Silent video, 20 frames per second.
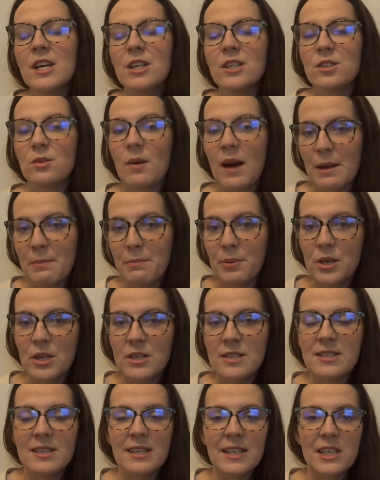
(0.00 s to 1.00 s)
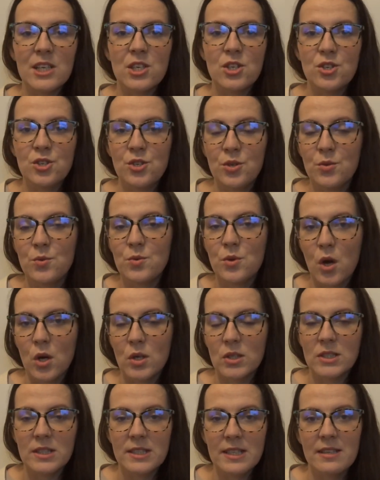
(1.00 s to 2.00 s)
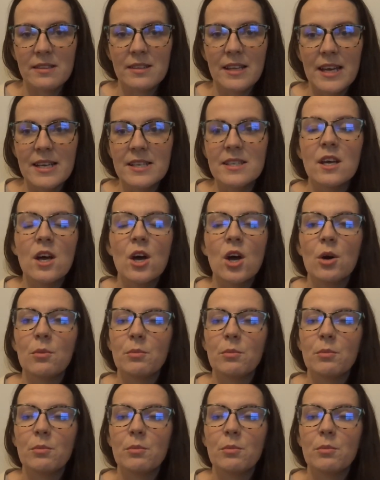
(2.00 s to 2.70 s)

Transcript: so I personally do not sin this,